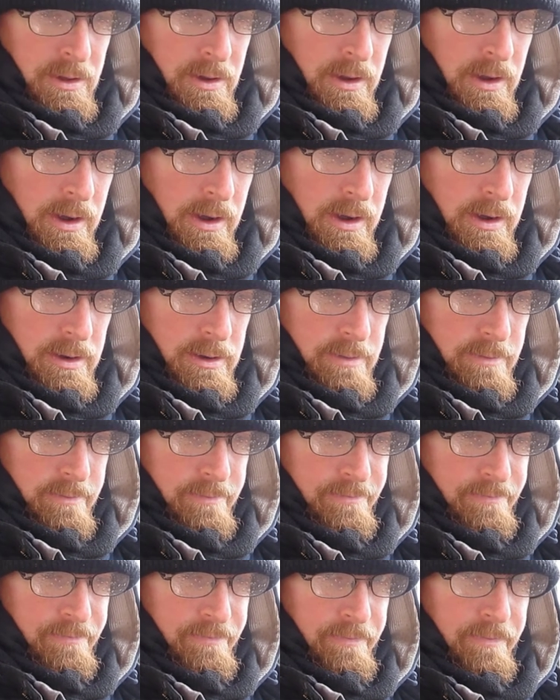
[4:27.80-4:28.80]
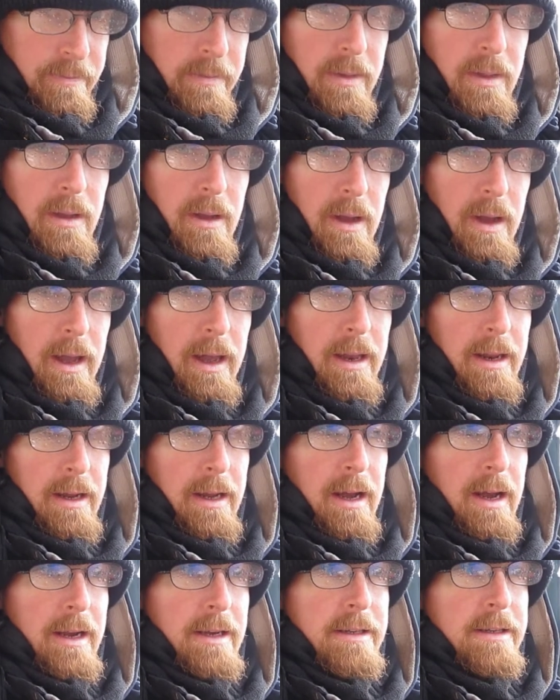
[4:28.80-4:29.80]
um, I had a
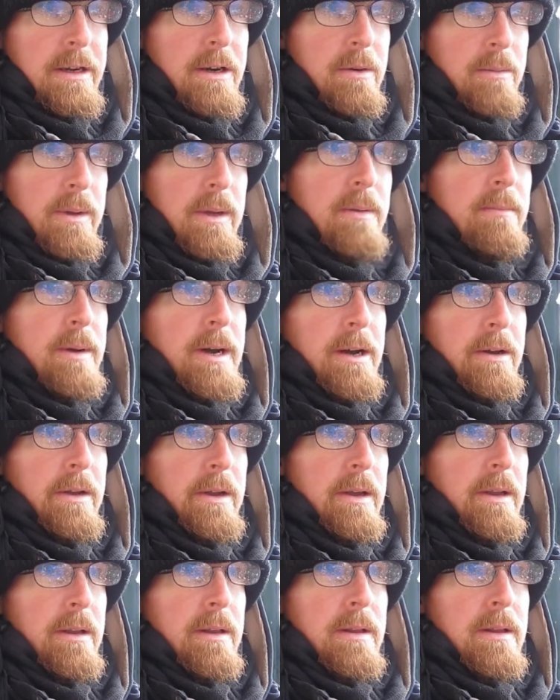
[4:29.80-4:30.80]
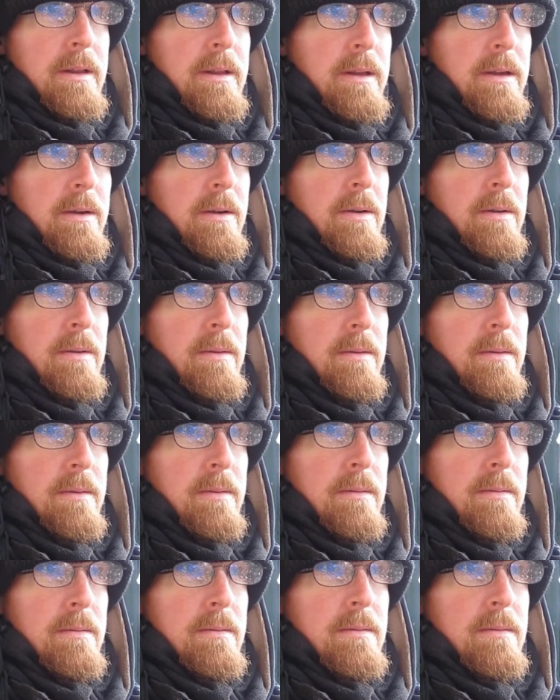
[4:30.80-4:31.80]
guy tell me about it here
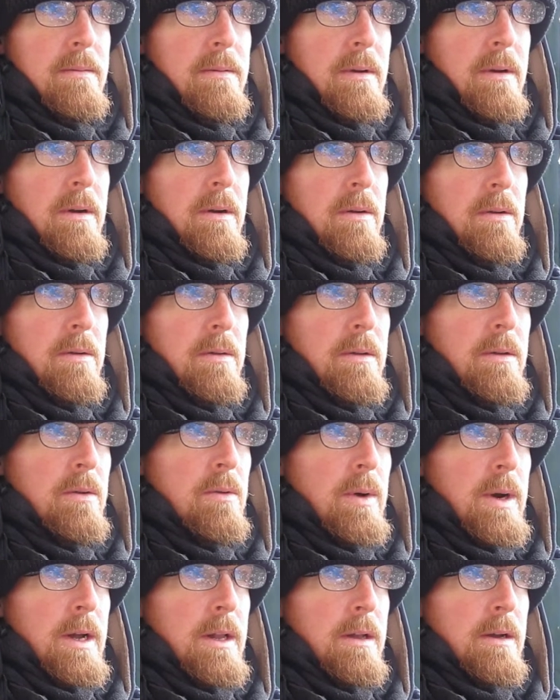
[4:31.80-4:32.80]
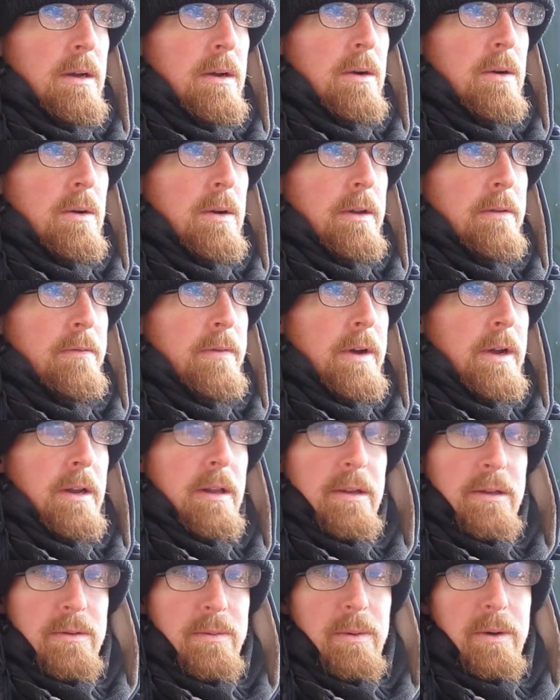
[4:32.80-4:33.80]
oh, a little while ago and I
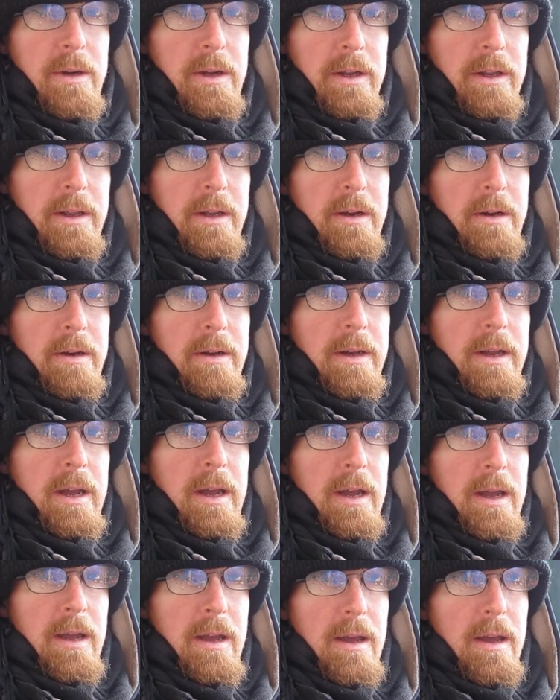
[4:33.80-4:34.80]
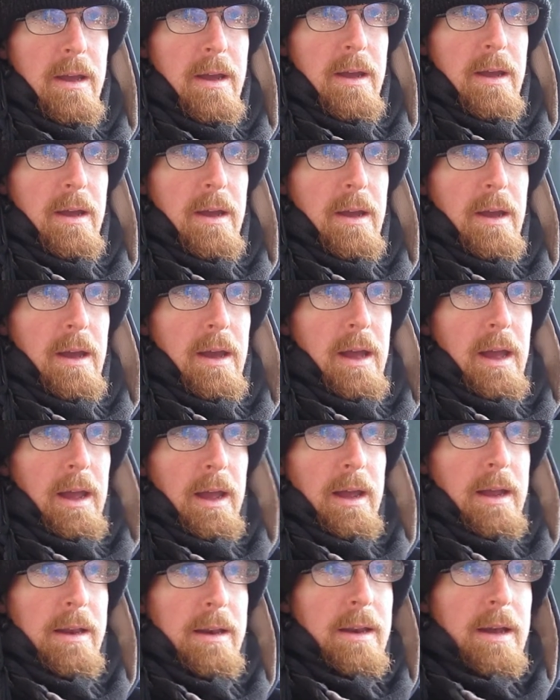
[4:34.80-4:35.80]
finally swung in there today
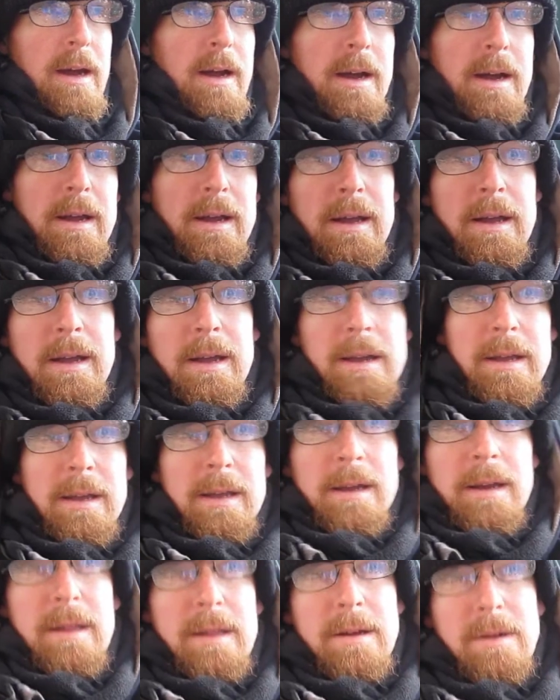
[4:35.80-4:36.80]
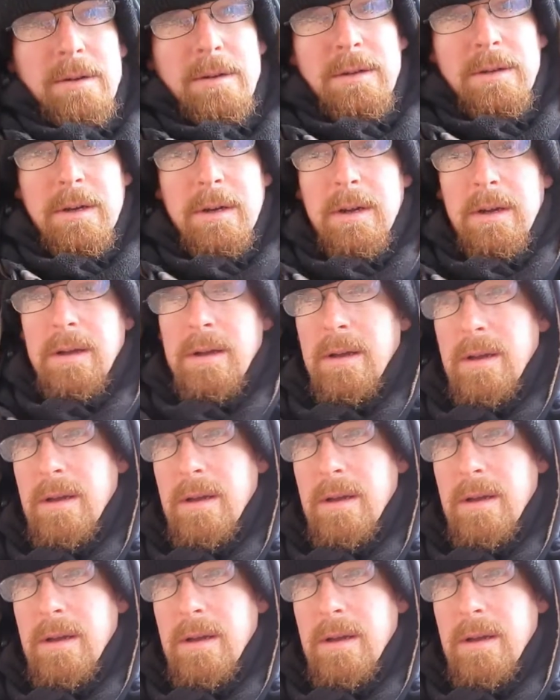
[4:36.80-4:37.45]
and uh, yeah there's uh,